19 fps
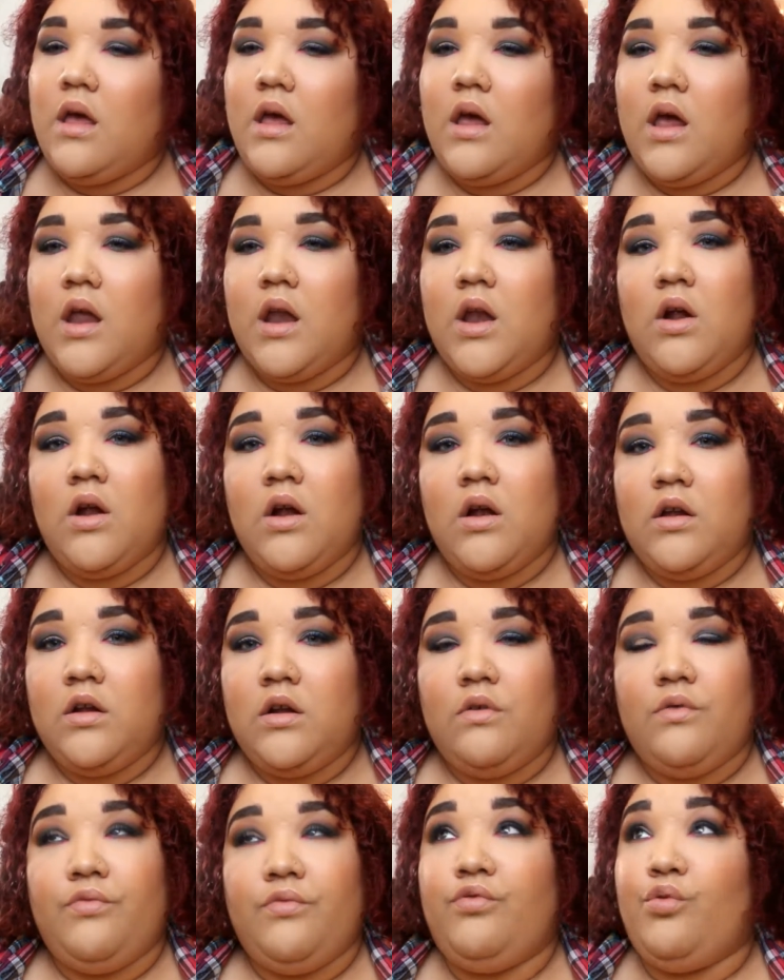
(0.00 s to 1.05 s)
And her
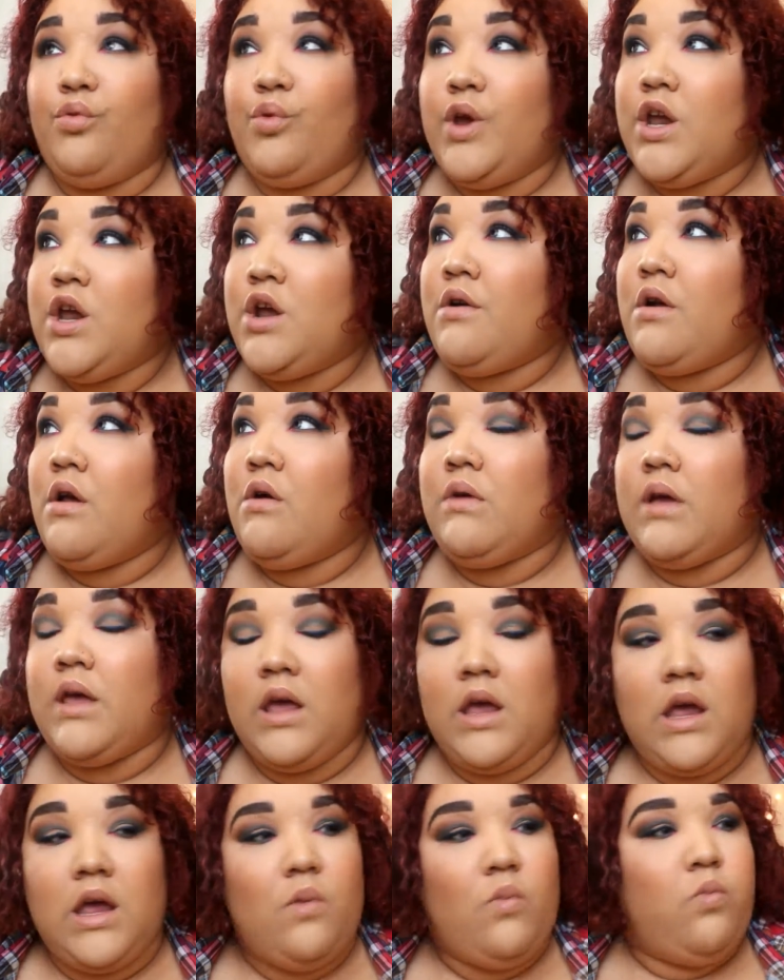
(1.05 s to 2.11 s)
little 3-year-old
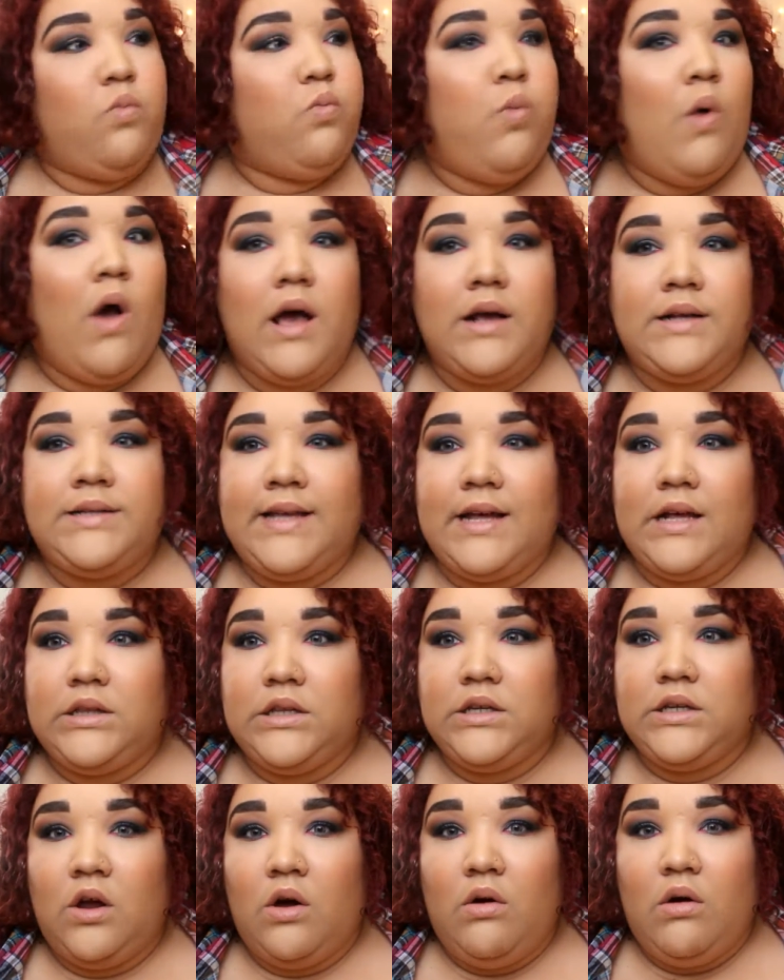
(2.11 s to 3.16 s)
kid walks out
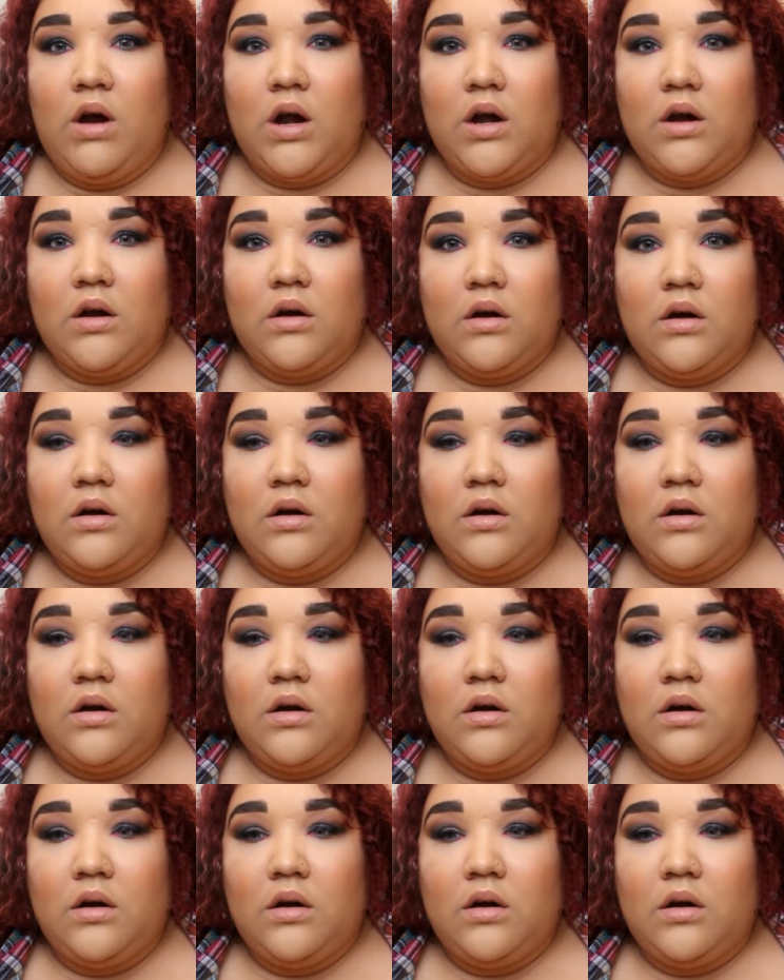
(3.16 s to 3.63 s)
the door.